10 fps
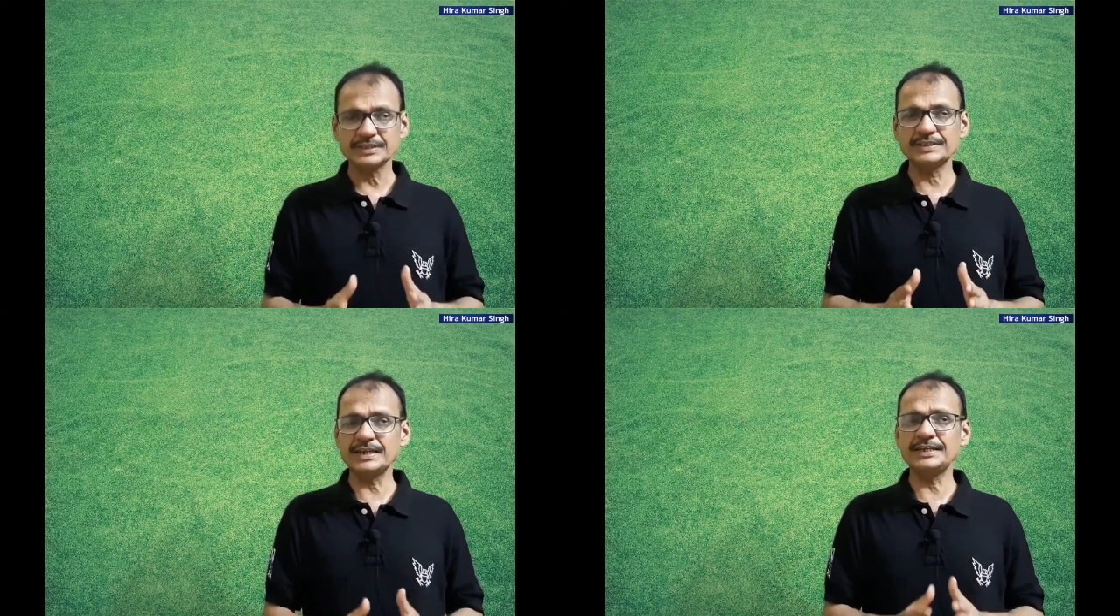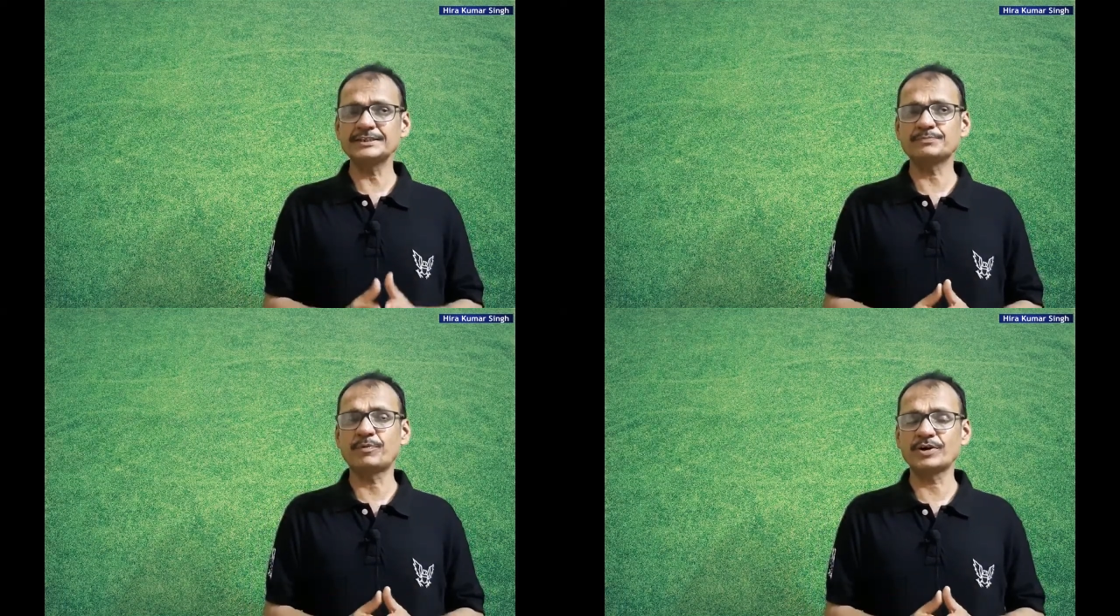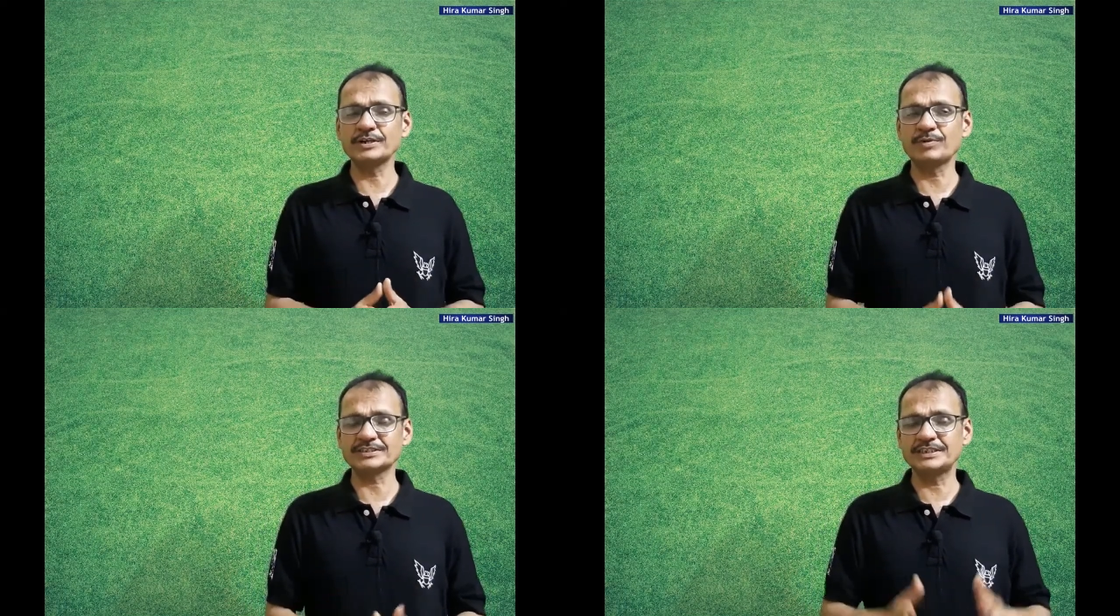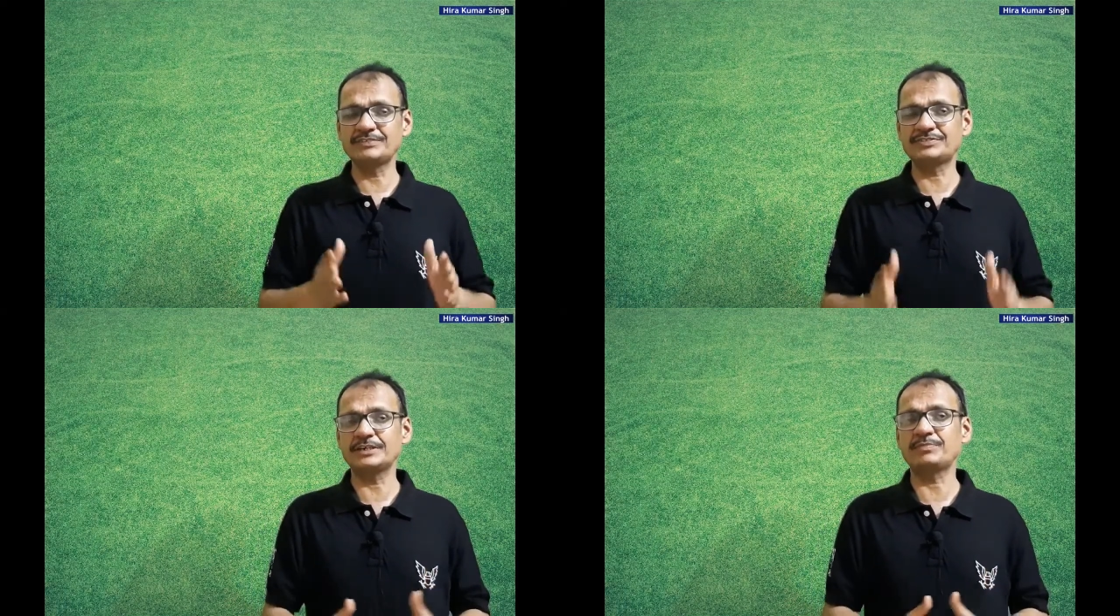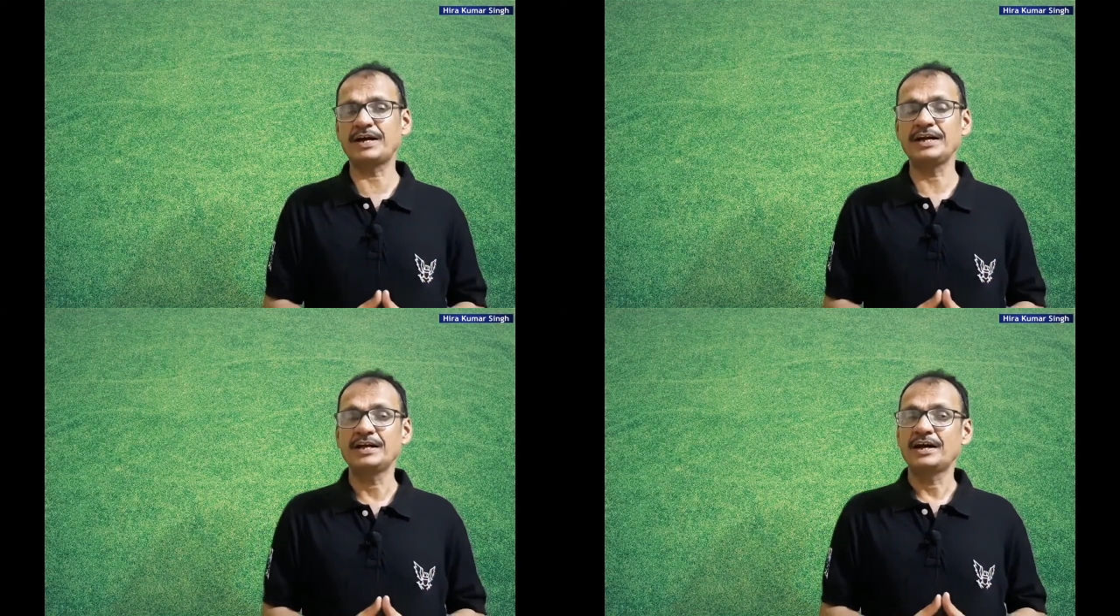Then his body was lifted
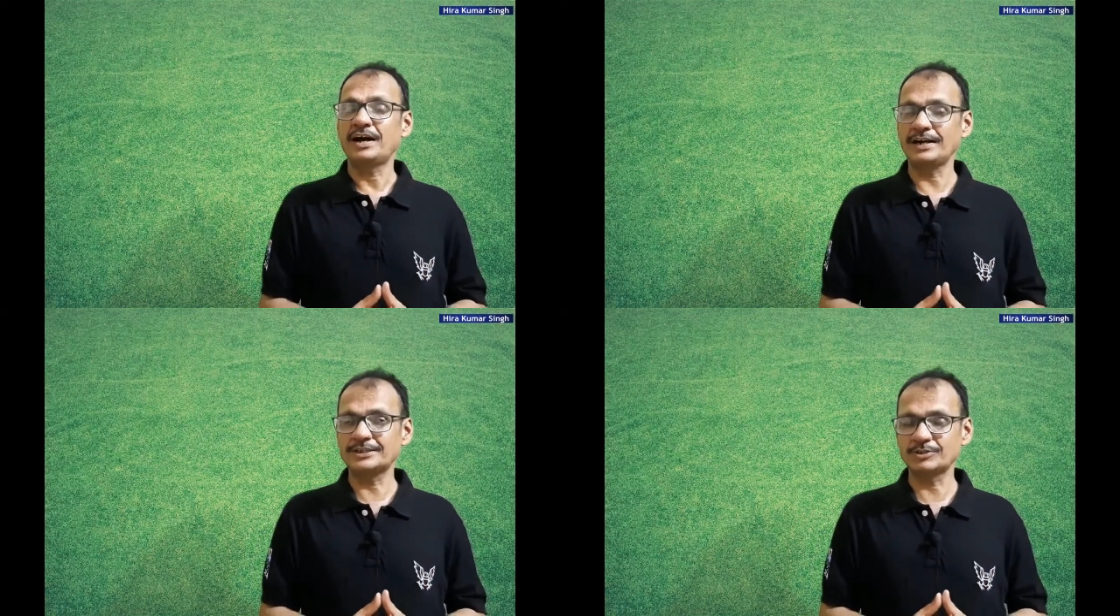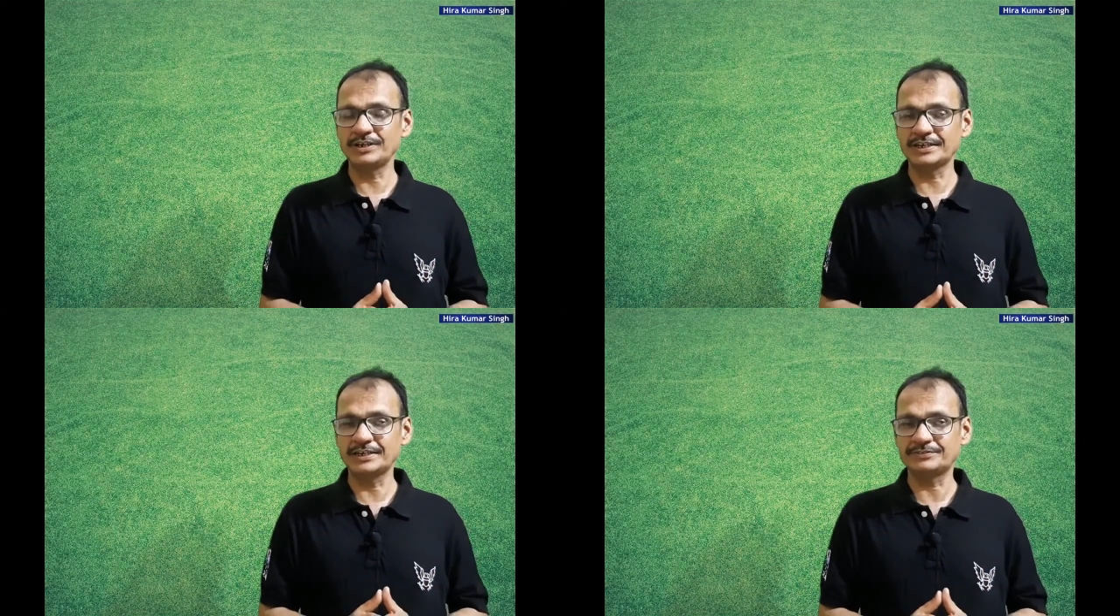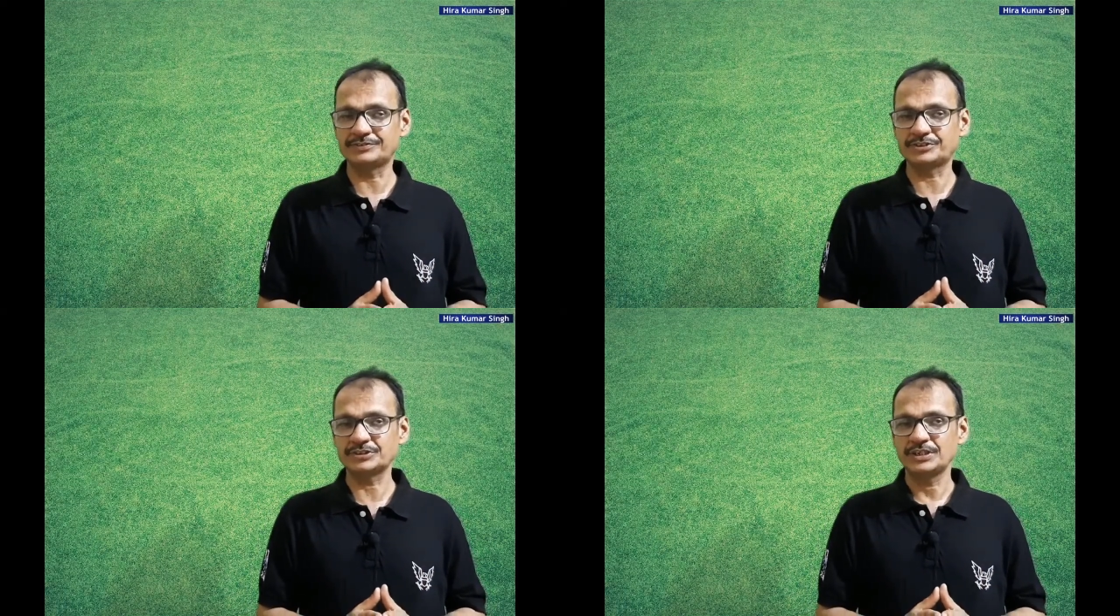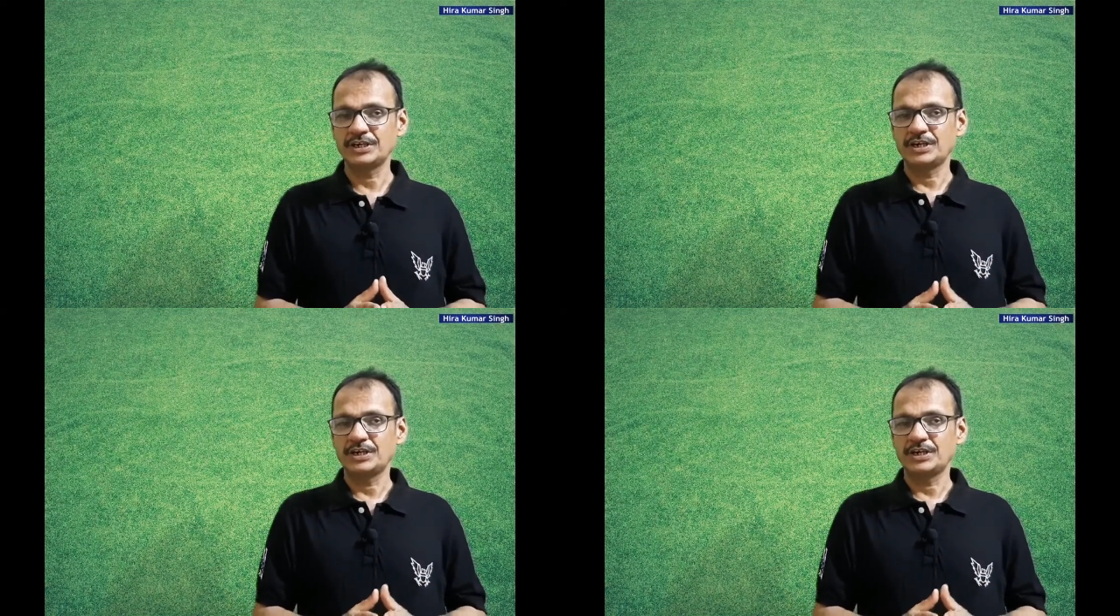by hydraulic lift